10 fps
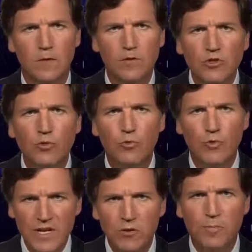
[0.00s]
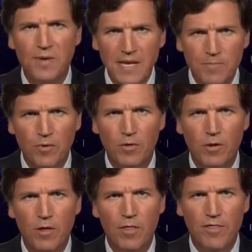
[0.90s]
Those are real people.
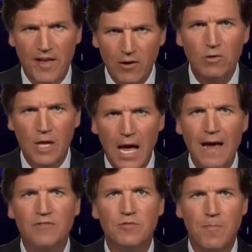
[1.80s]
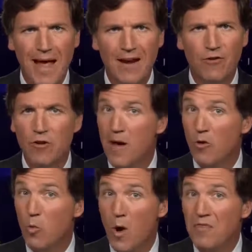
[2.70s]
Their lives matter, no
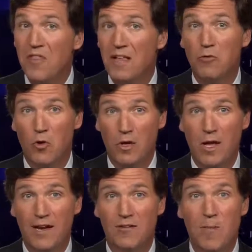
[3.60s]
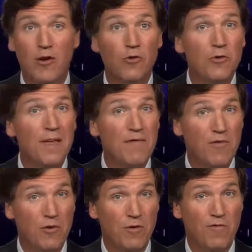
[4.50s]
matter what they look like, no matter who they
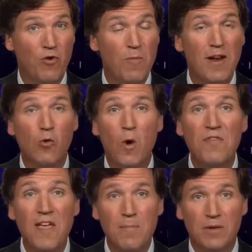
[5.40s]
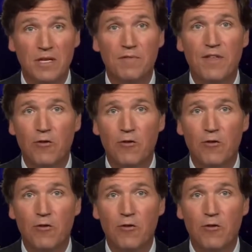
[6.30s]
voted for, no matter what they believe.